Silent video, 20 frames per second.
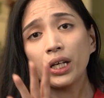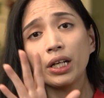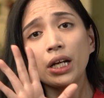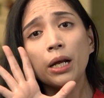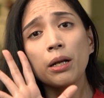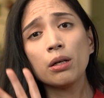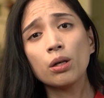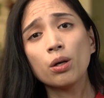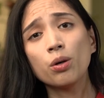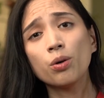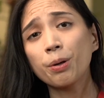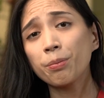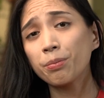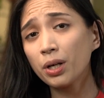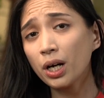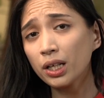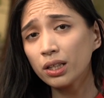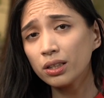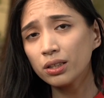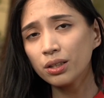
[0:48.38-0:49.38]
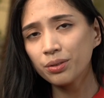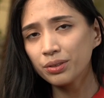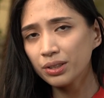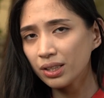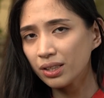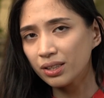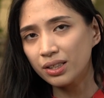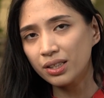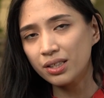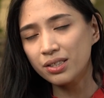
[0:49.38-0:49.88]
and I know I'm not alone
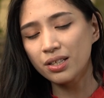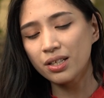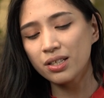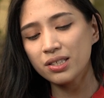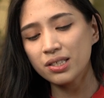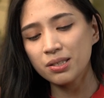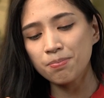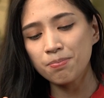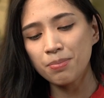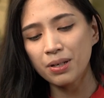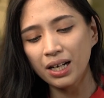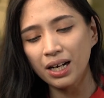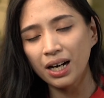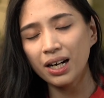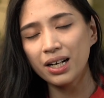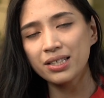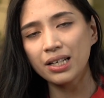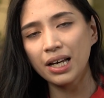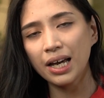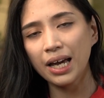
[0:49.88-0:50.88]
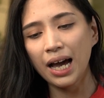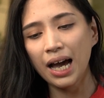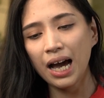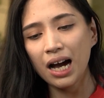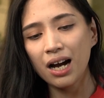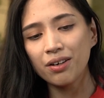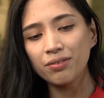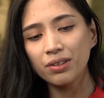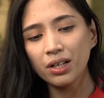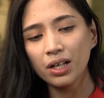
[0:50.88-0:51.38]
in this, it's because I
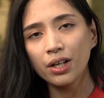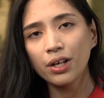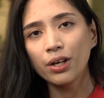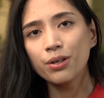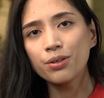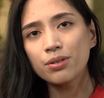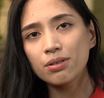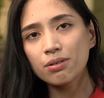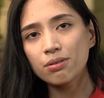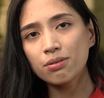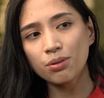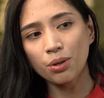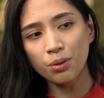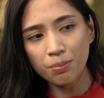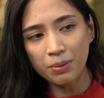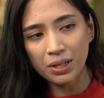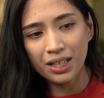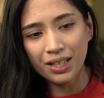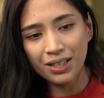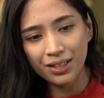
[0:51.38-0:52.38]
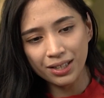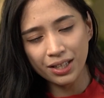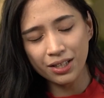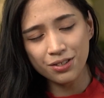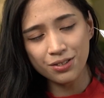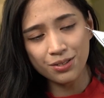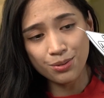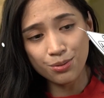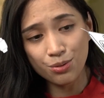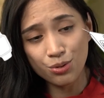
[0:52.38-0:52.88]
have so many
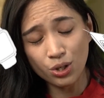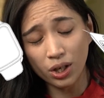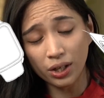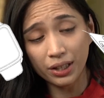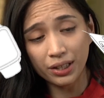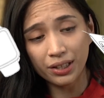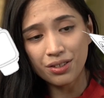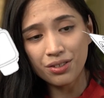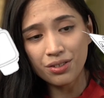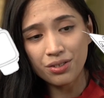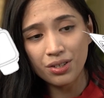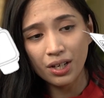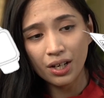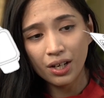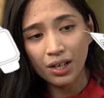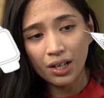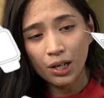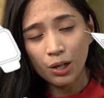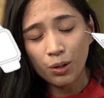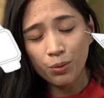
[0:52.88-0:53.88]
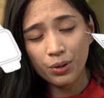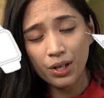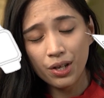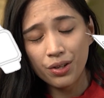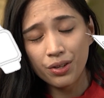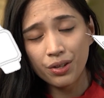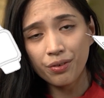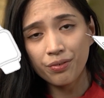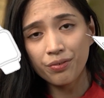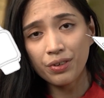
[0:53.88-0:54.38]
things to charge with
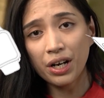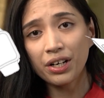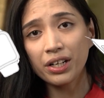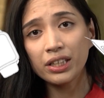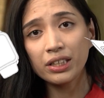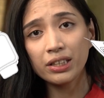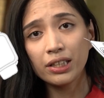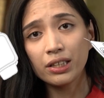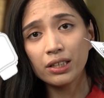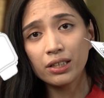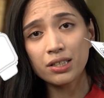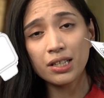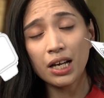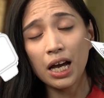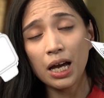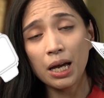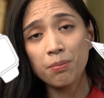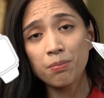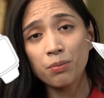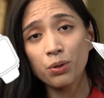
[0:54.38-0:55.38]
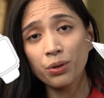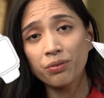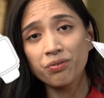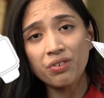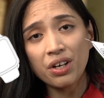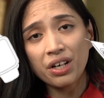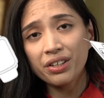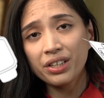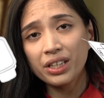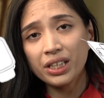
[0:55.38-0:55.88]
very little time or
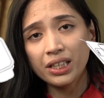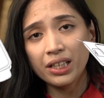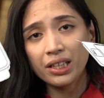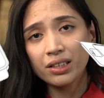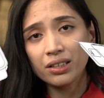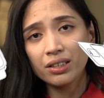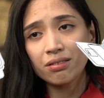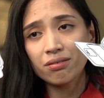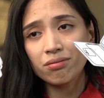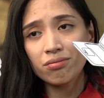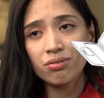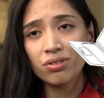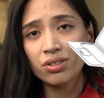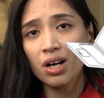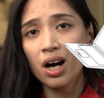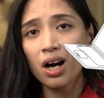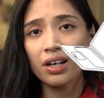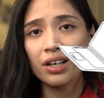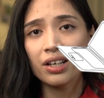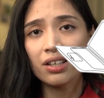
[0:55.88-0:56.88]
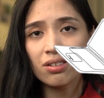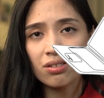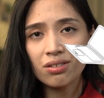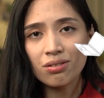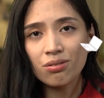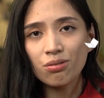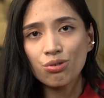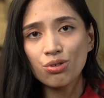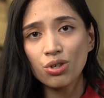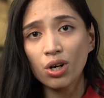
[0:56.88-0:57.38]
very little sockets
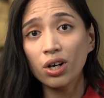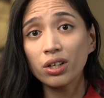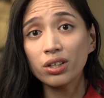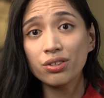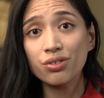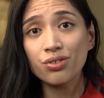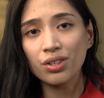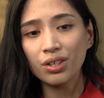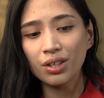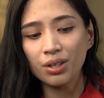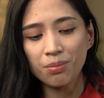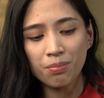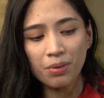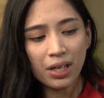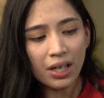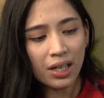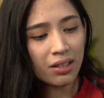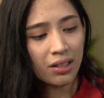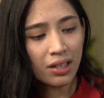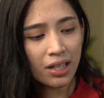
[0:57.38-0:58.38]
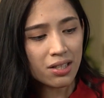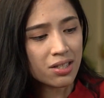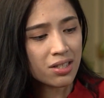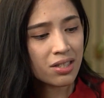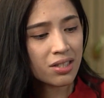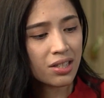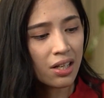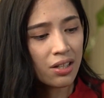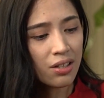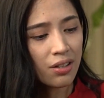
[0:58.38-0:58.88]
to charge them. And
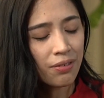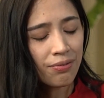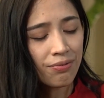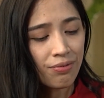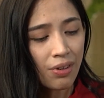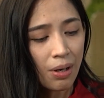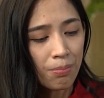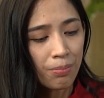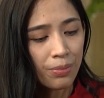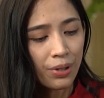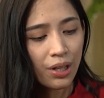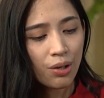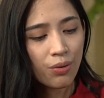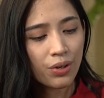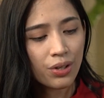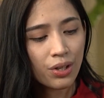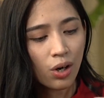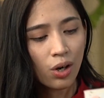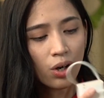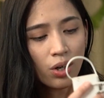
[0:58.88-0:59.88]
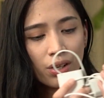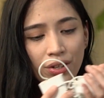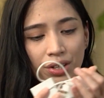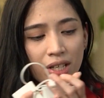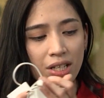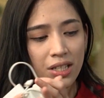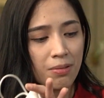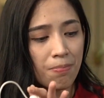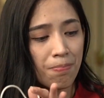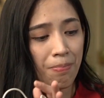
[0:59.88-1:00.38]
instead of fumbling with all
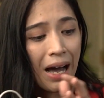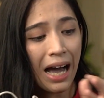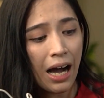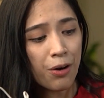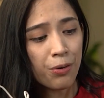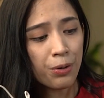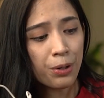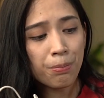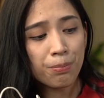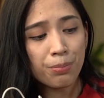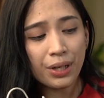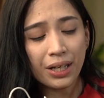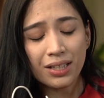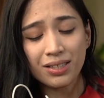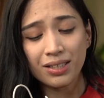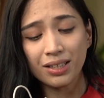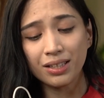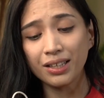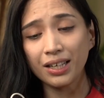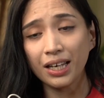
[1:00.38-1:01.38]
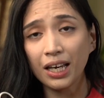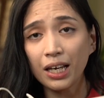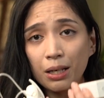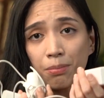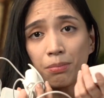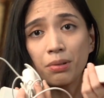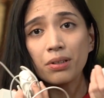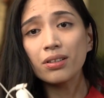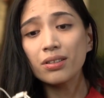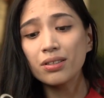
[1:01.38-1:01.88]
these power bricks and
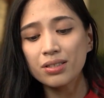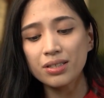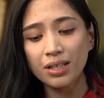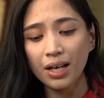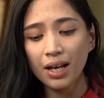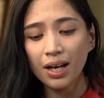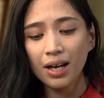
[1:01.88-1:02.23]
cables,